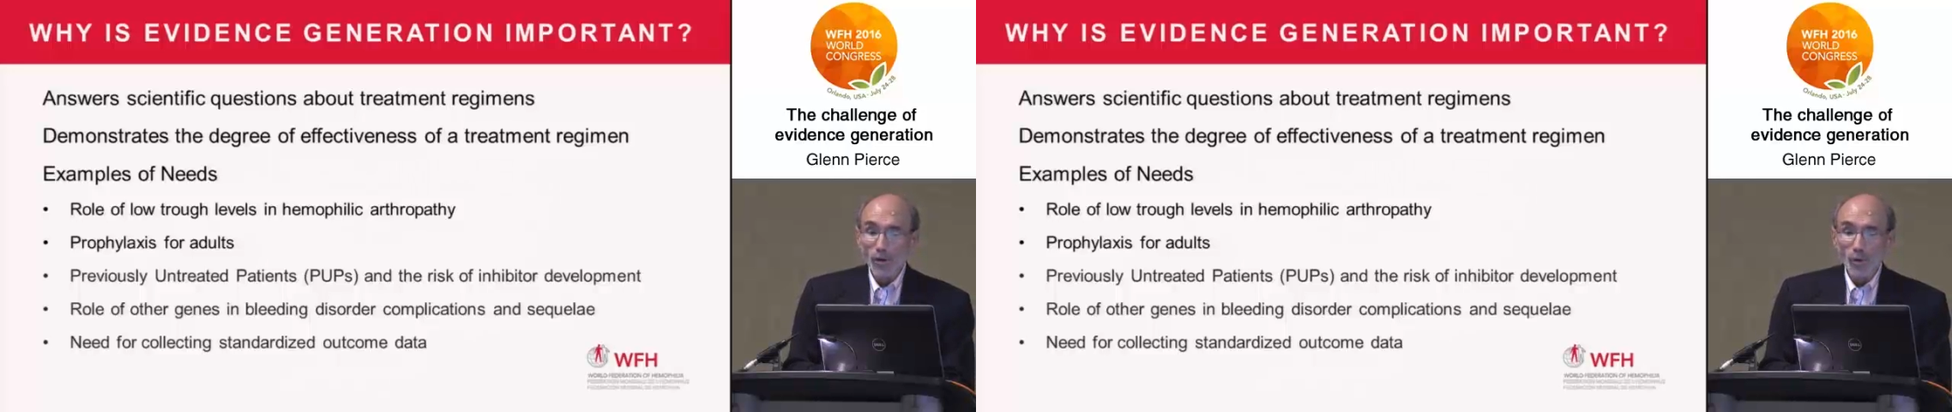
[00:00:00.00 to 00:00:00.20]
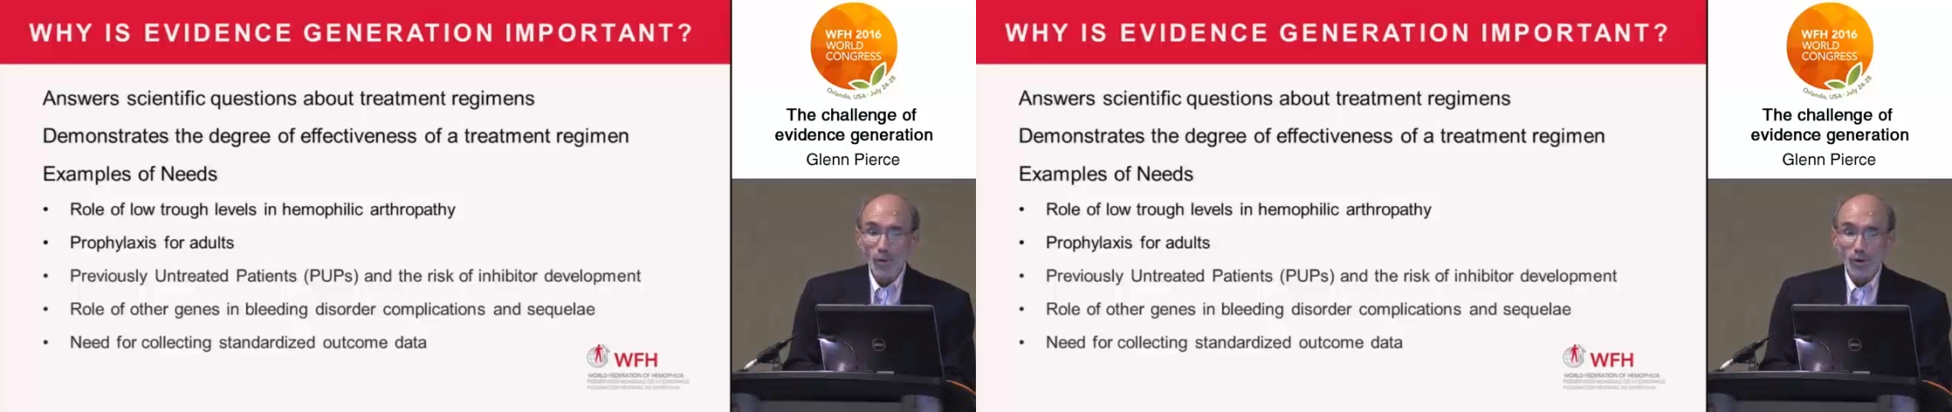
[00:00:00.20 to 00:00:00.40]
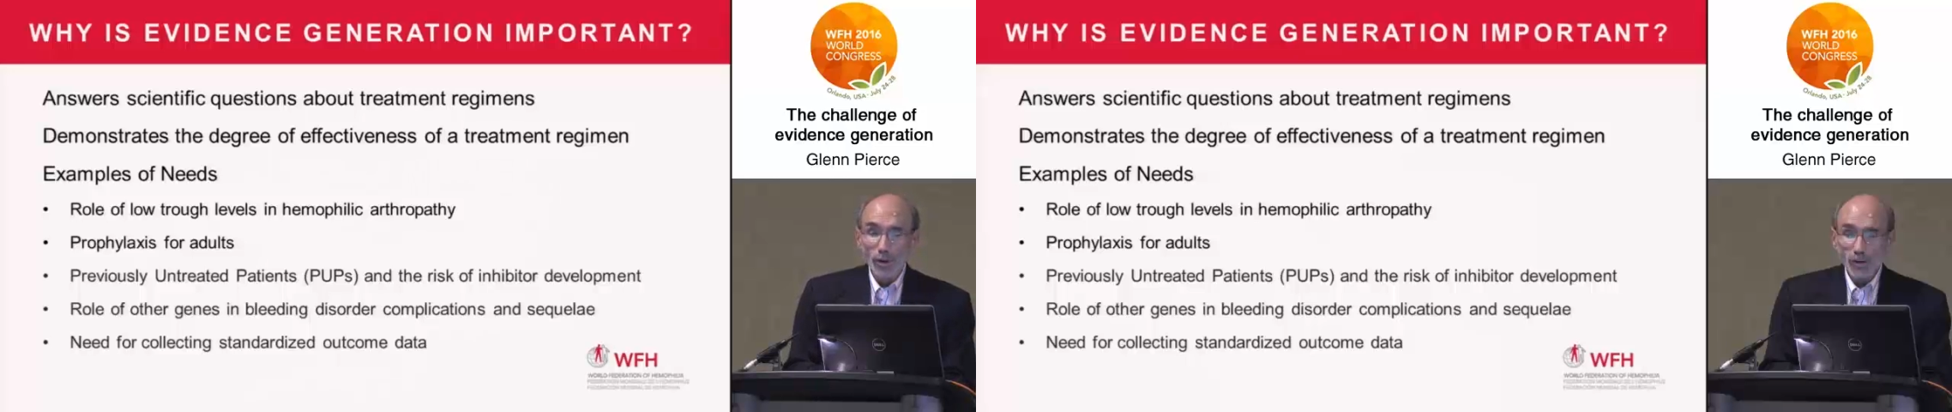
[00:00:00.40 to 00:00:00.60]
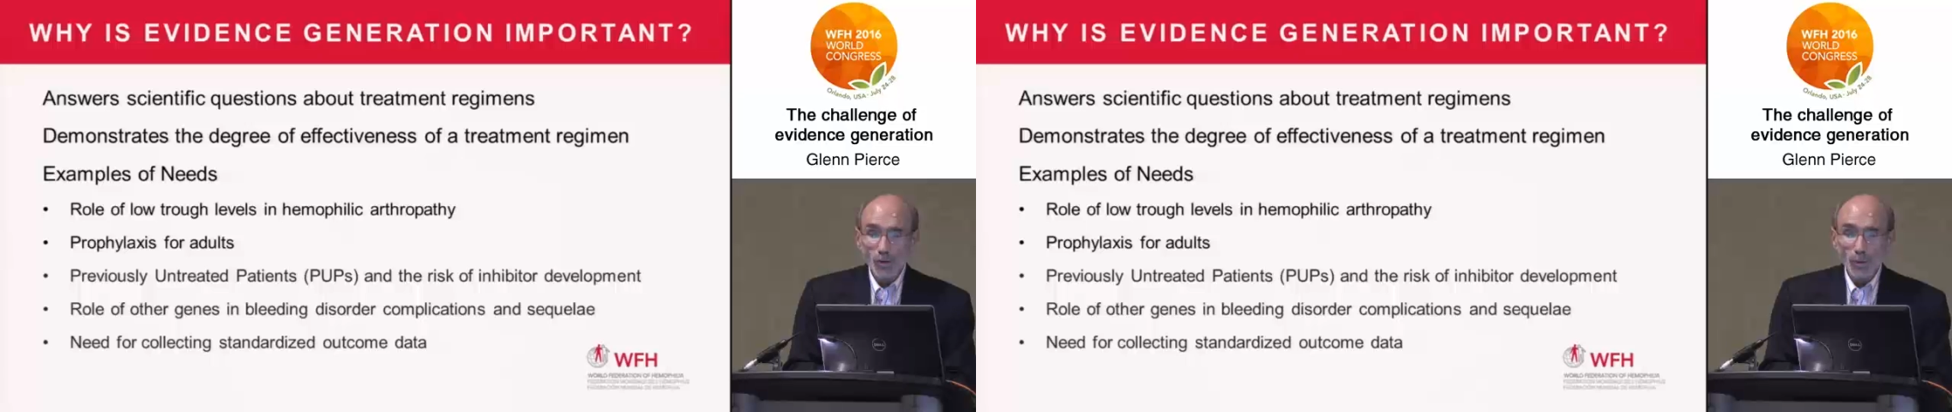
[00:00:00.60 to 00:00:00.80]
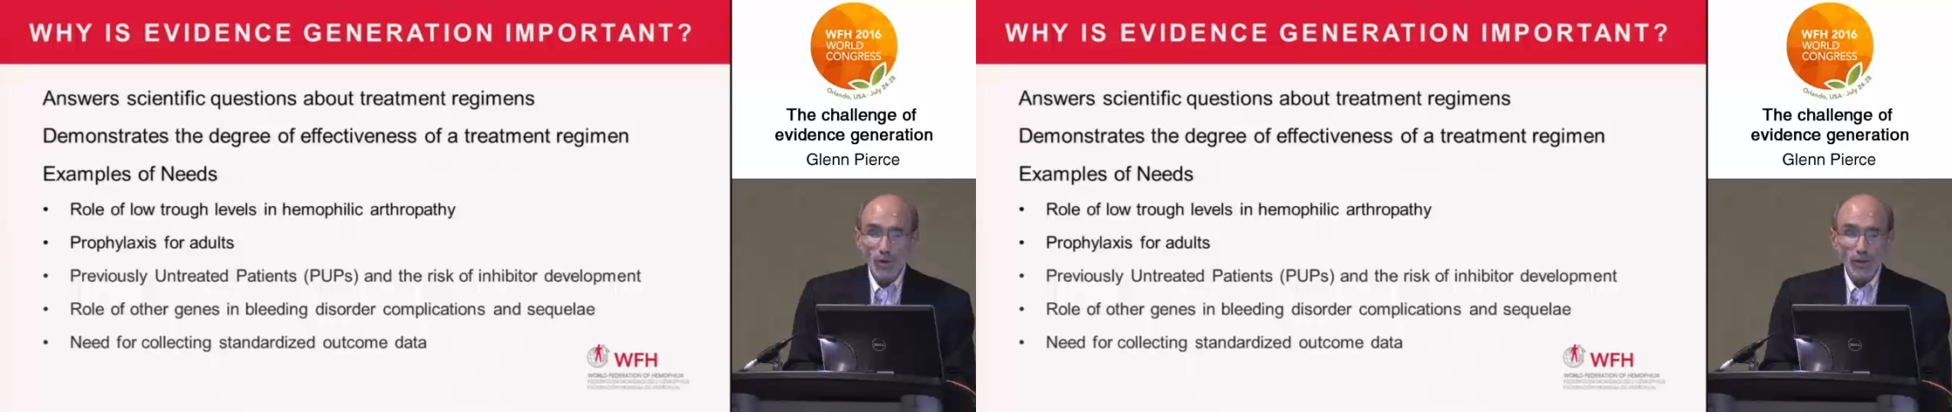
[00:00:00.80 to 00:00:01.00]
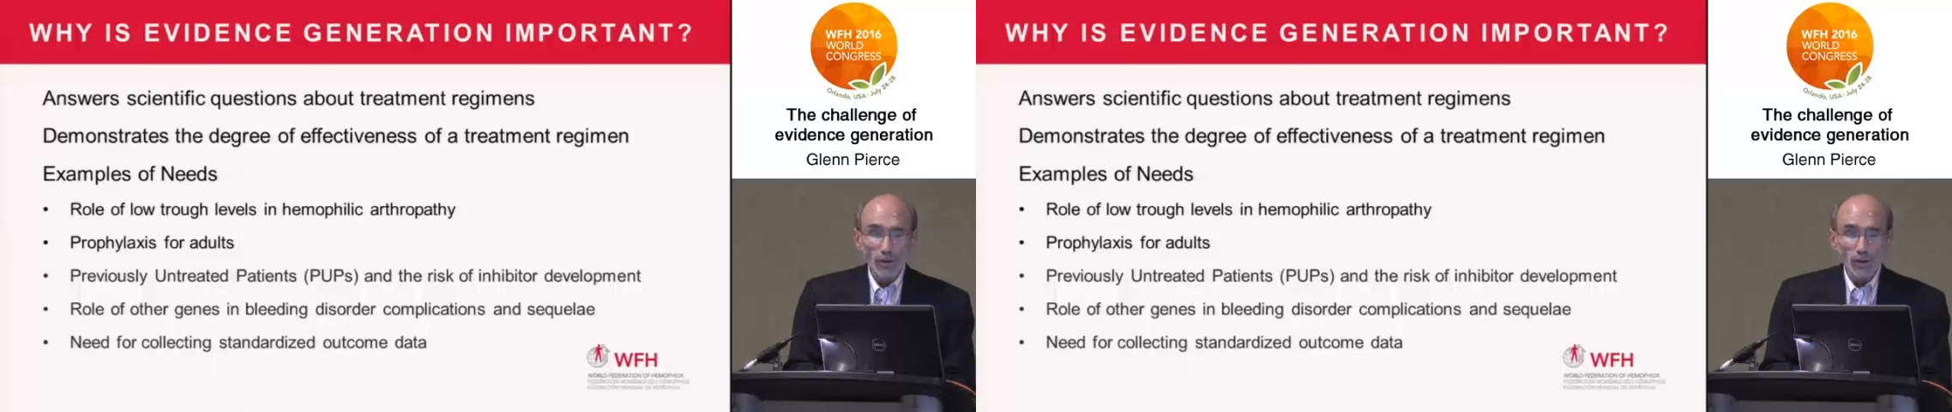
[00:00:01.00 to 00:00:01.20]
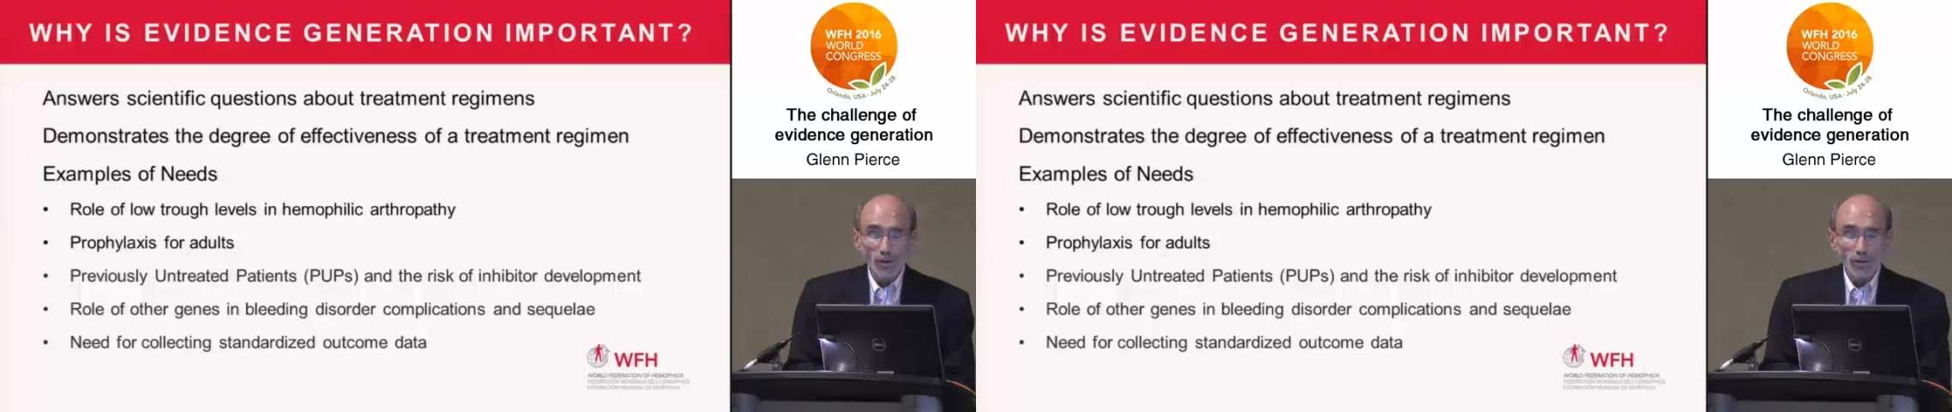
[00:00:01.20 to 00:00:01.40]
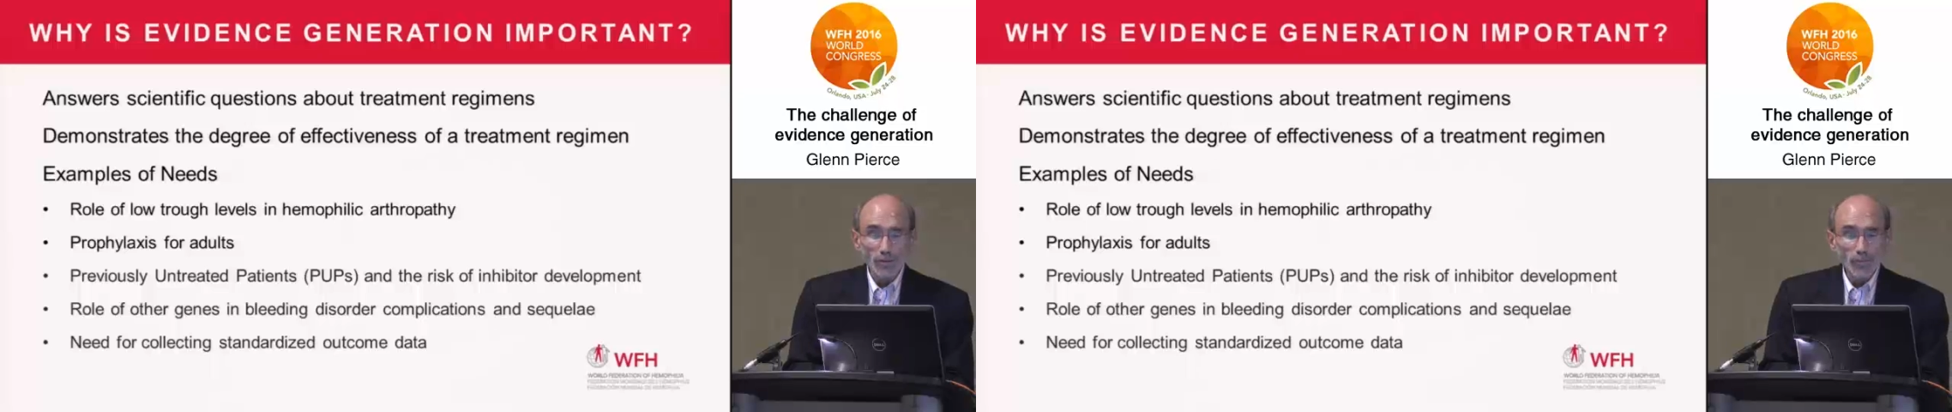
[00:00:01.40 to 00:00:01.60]
or less well than
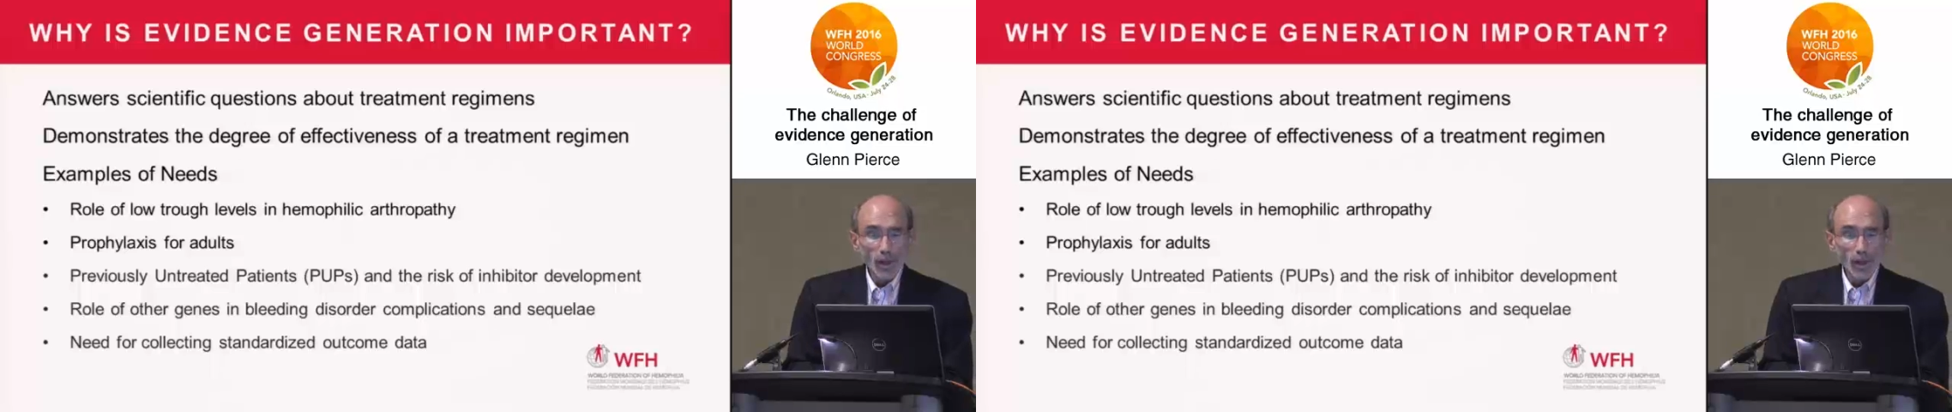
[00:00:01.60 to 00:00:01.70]
another.